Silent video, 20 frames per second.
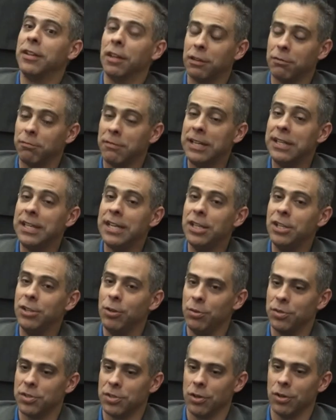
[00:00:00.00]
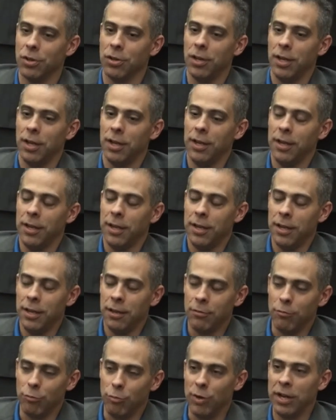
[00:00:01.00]
the three D user
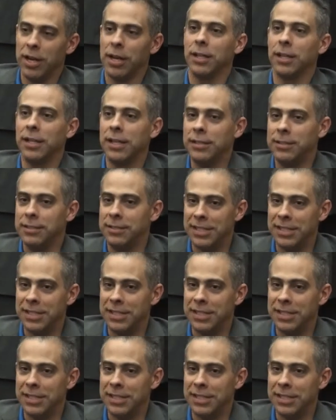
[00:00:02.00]
really